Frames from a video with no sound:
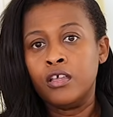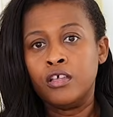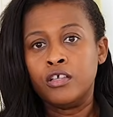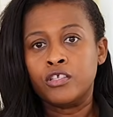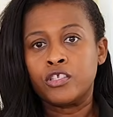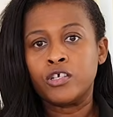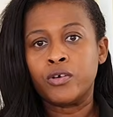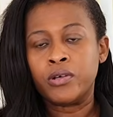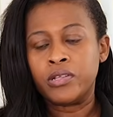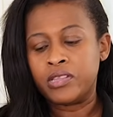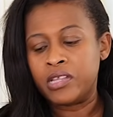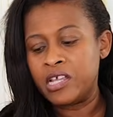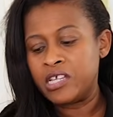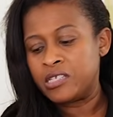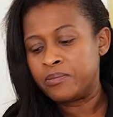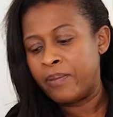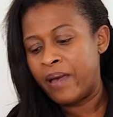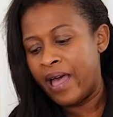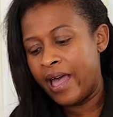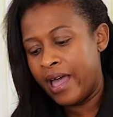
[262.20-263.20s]
So in this
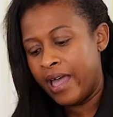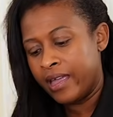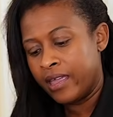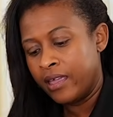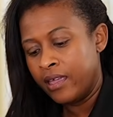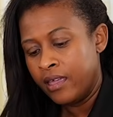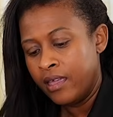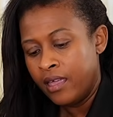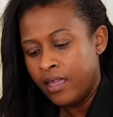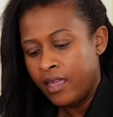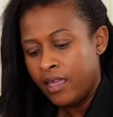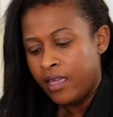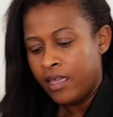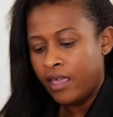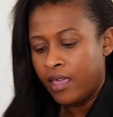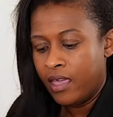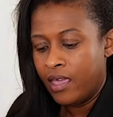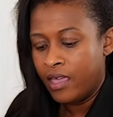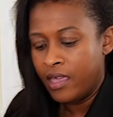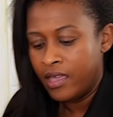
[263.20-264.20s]
bag
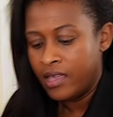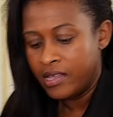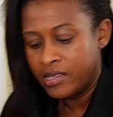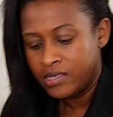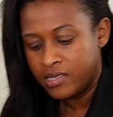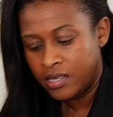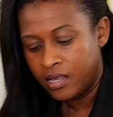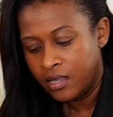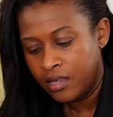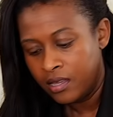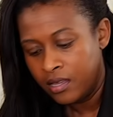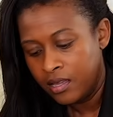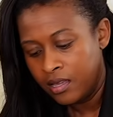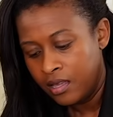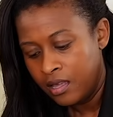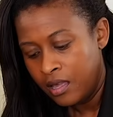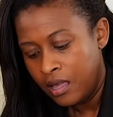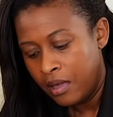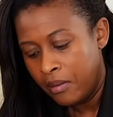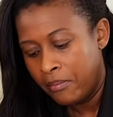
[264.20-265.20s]
is
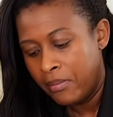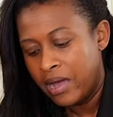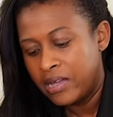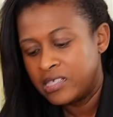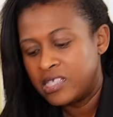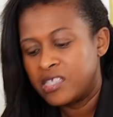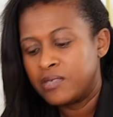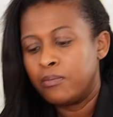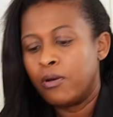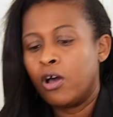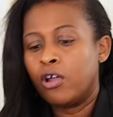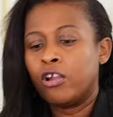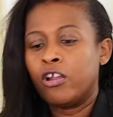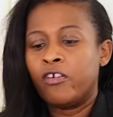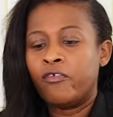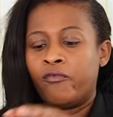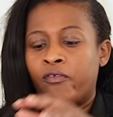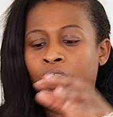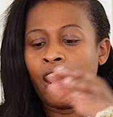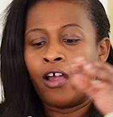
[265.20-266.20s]
my smaller
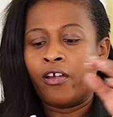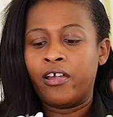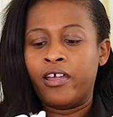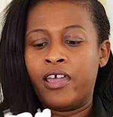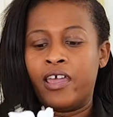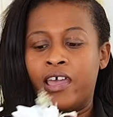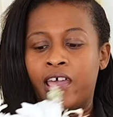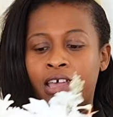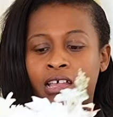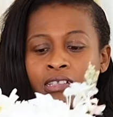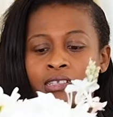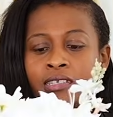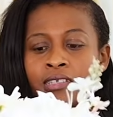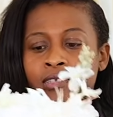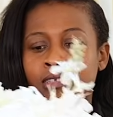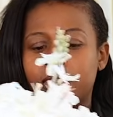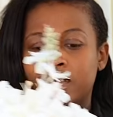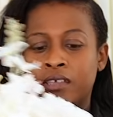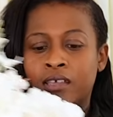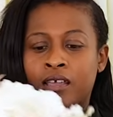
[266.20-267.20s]
flower heads,
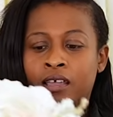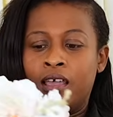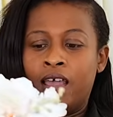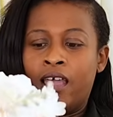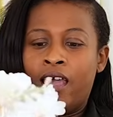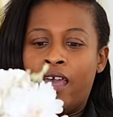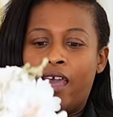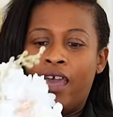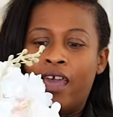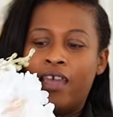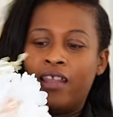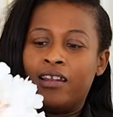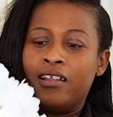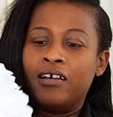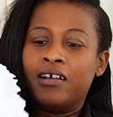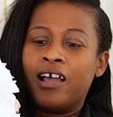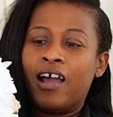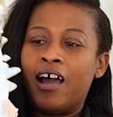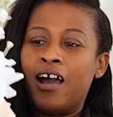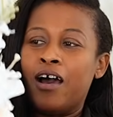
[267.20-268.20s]
and
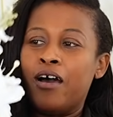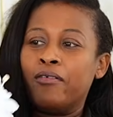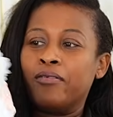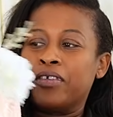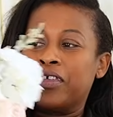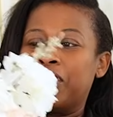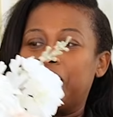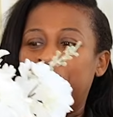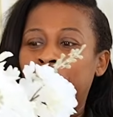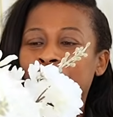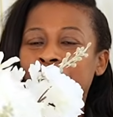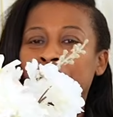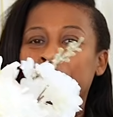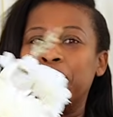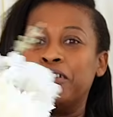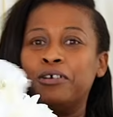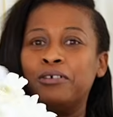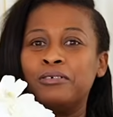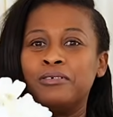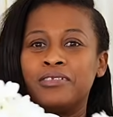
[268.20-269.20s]
look how
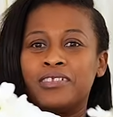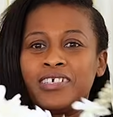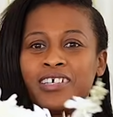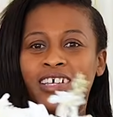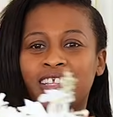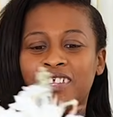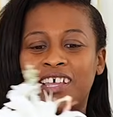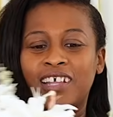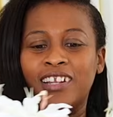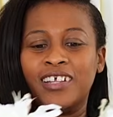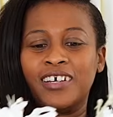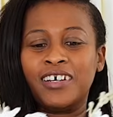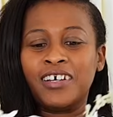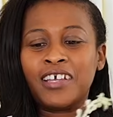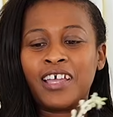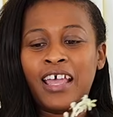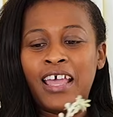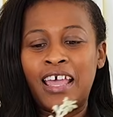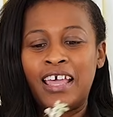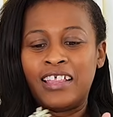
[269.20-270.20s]
cute they
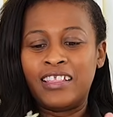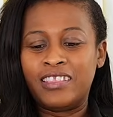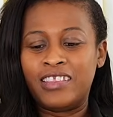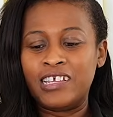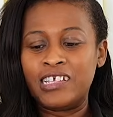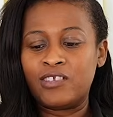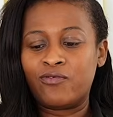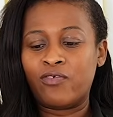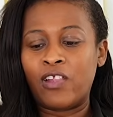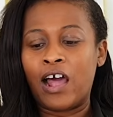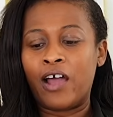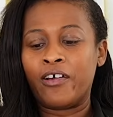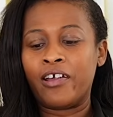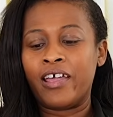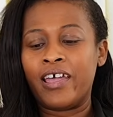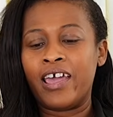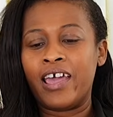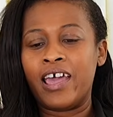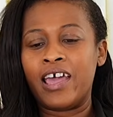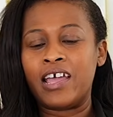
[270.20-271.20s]
look. These flower
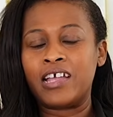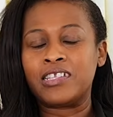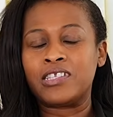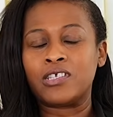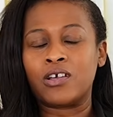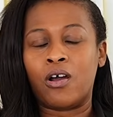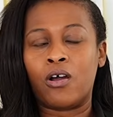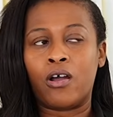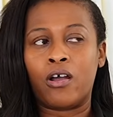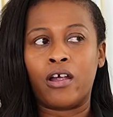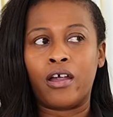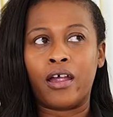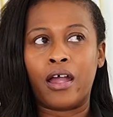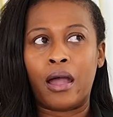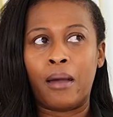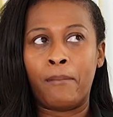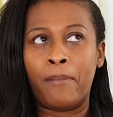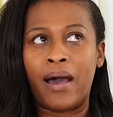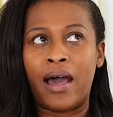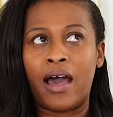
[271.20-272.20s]
heads are
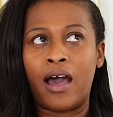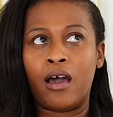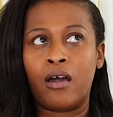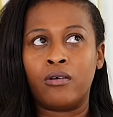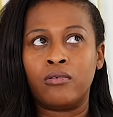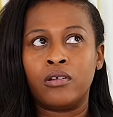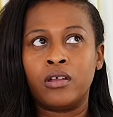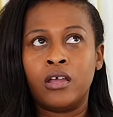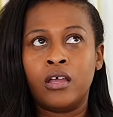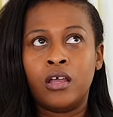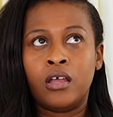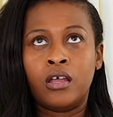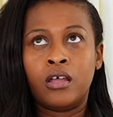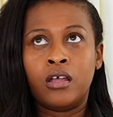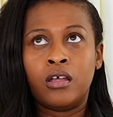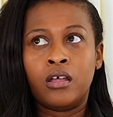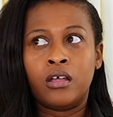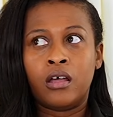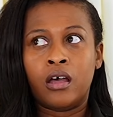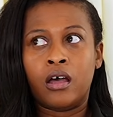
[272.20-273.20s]
about,
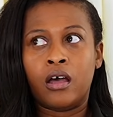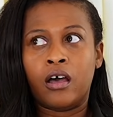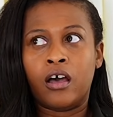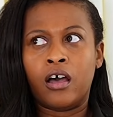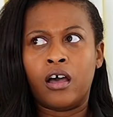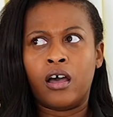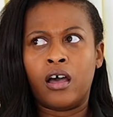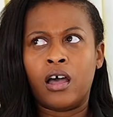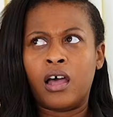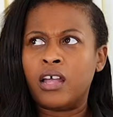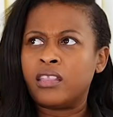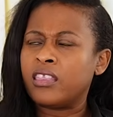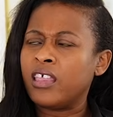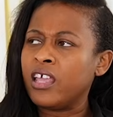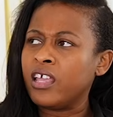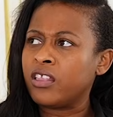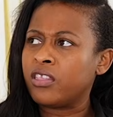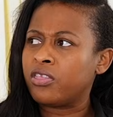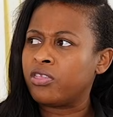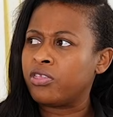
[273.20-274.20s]
I
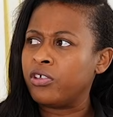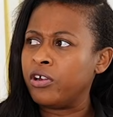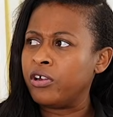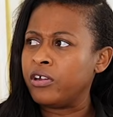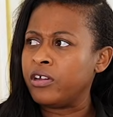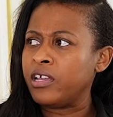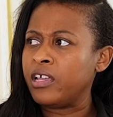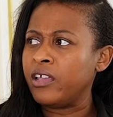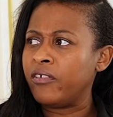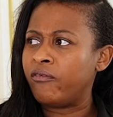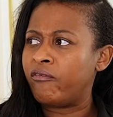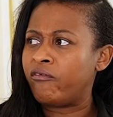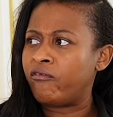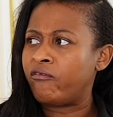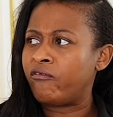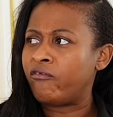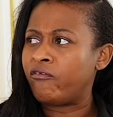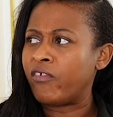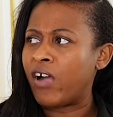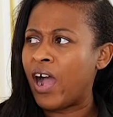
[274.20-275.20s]
think
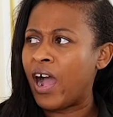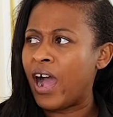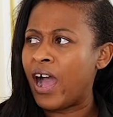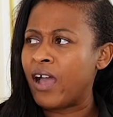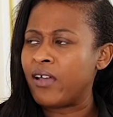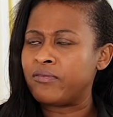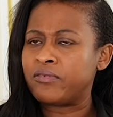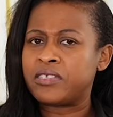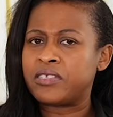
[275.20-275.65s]
35